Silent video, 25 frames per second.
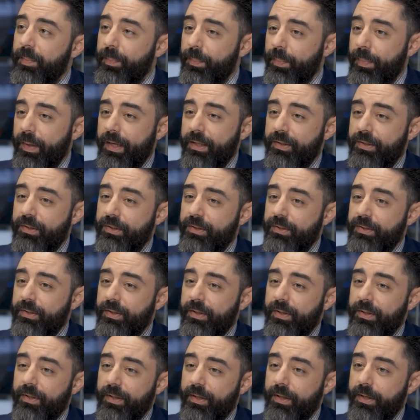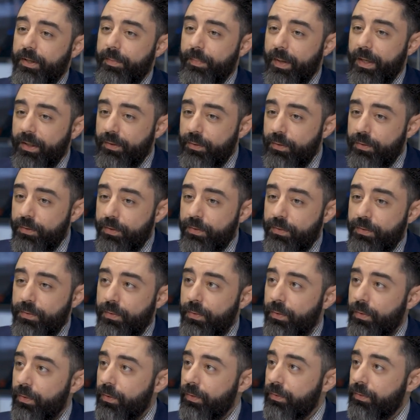patched a Q-SYS
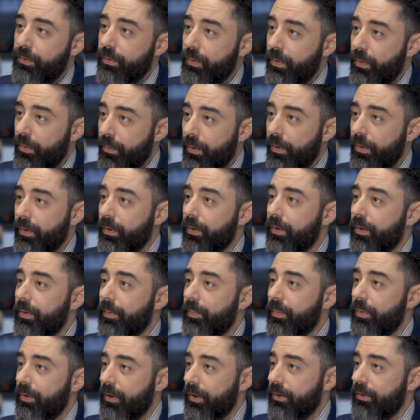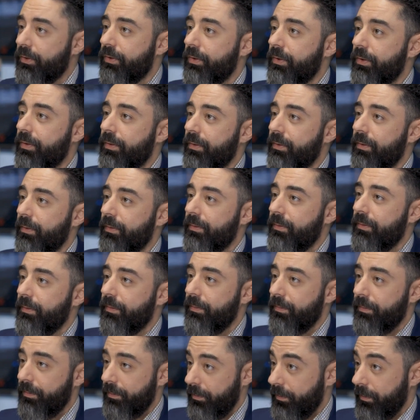core to the wrong production
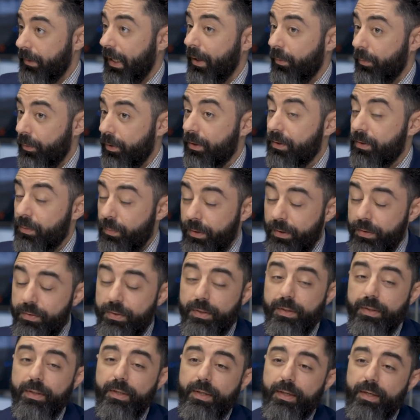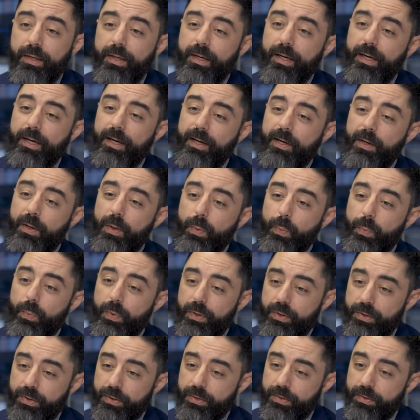network switch,
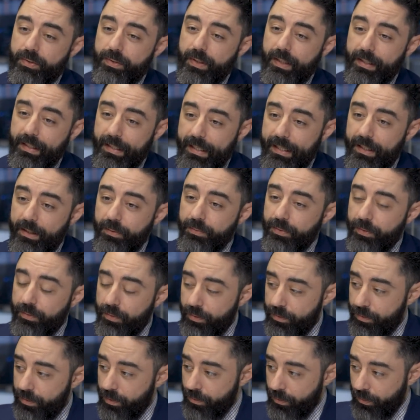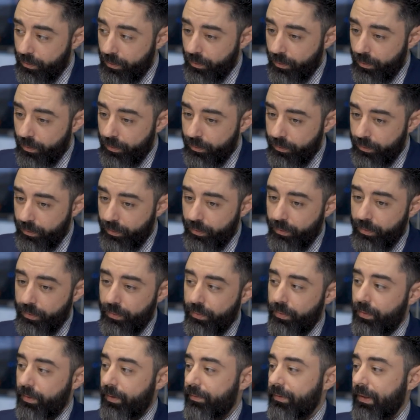which allowed the Q-SYS core
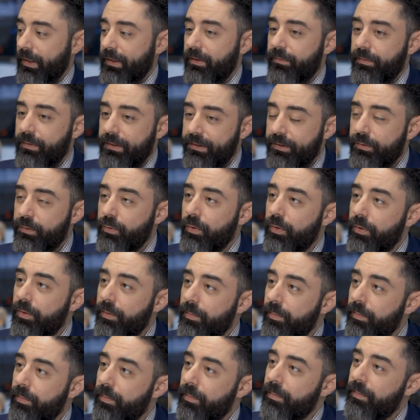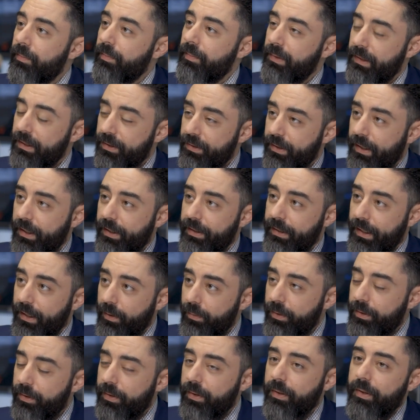to effectively storm the entire
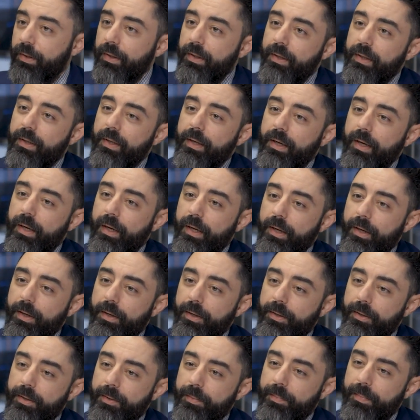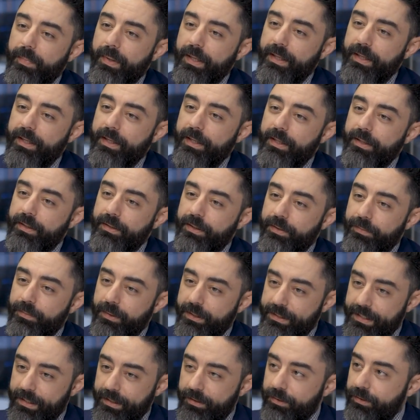network. And it
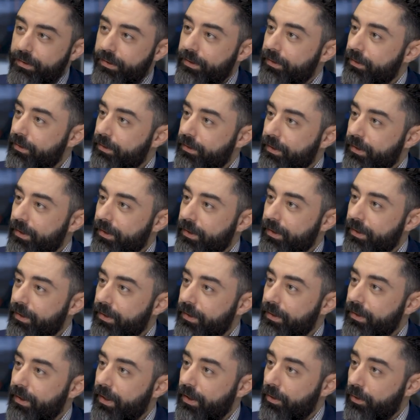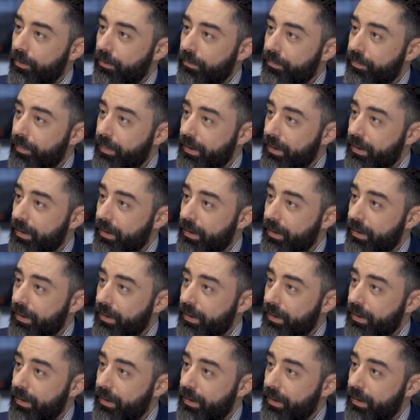resulted in a lot of